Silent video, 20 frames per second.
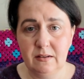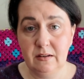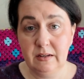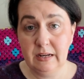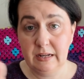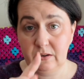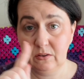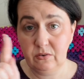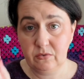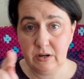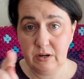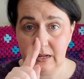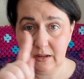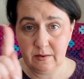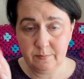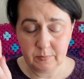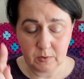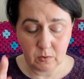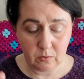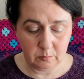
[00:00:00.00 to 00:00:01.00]
knit 3
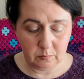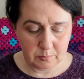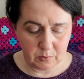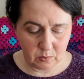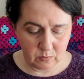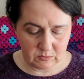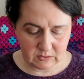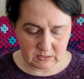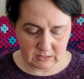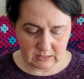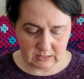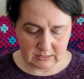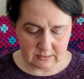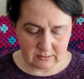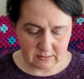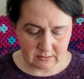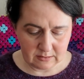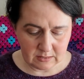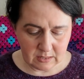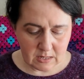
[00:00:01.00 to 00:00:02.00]
on both
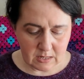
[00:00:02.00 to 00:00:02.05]
sides.